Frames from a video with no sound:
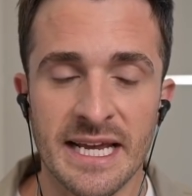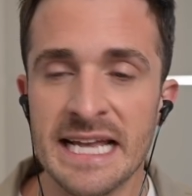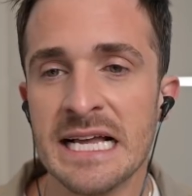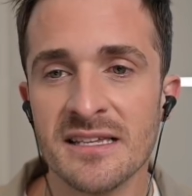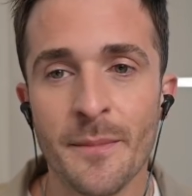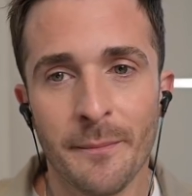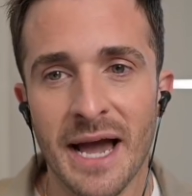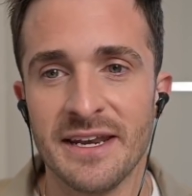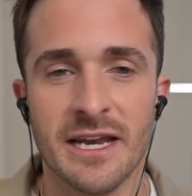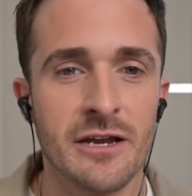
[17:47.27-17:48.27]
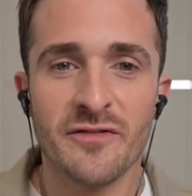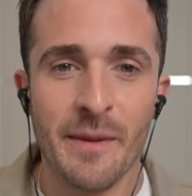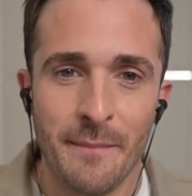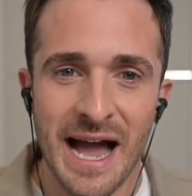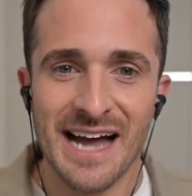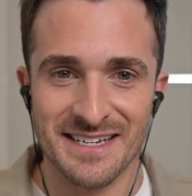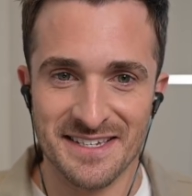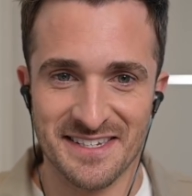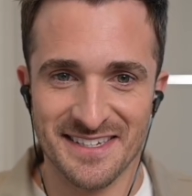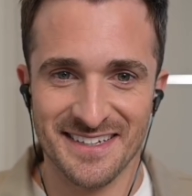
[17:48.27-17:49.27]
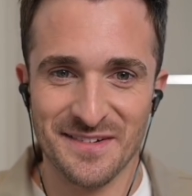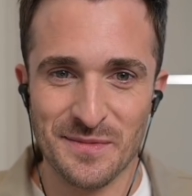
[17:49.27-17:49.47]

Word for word: it doesn't matter. None of it matters.